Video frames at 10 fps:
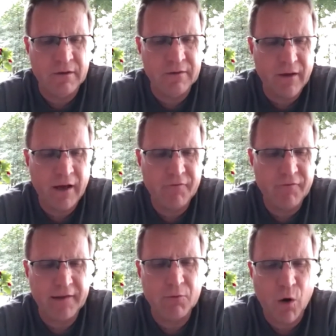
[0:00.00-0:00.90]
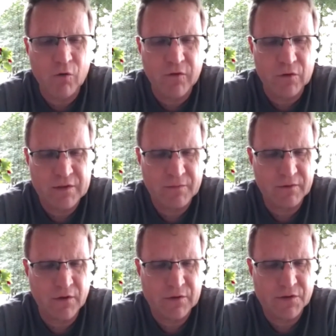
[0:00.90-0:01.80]
I finally wove those,
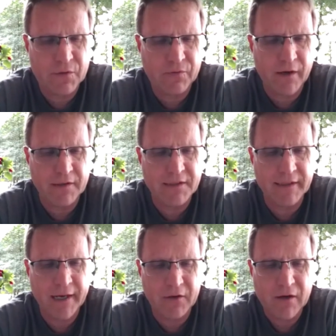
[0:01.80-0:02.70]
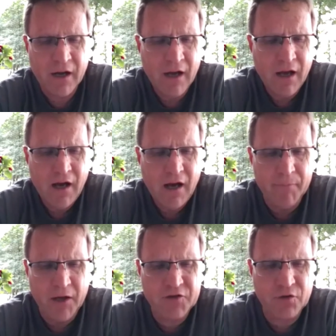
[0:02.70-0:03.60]
those two threads together. I'm
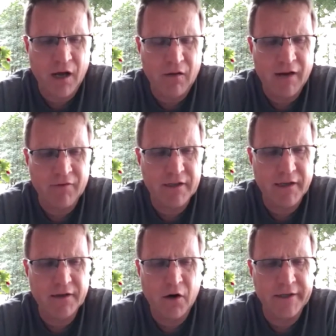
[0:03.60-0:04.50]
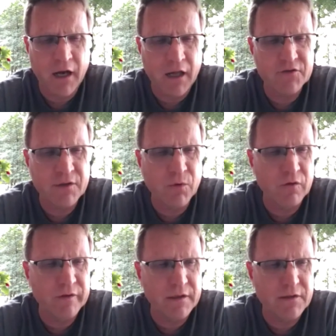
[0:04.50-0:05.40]
not sure I'll ever get archaeology
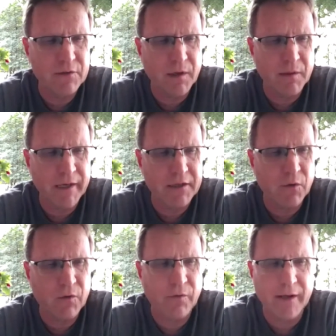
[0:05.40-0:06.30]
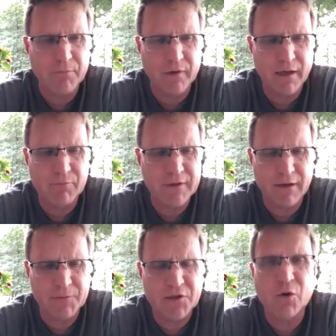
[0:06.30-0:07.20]
woven into my medical thread, but I'm,
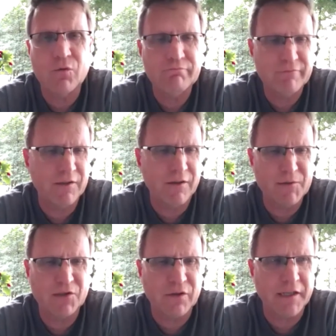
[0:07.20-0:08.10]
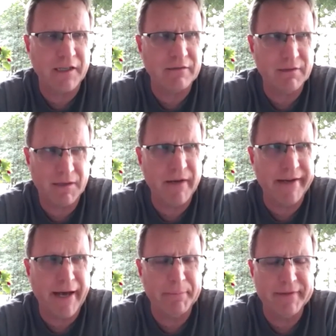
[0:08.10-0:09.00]
I'm still, you know, I'm still kicking. It
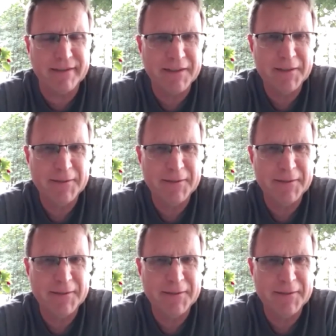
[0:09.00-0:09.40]
may happen.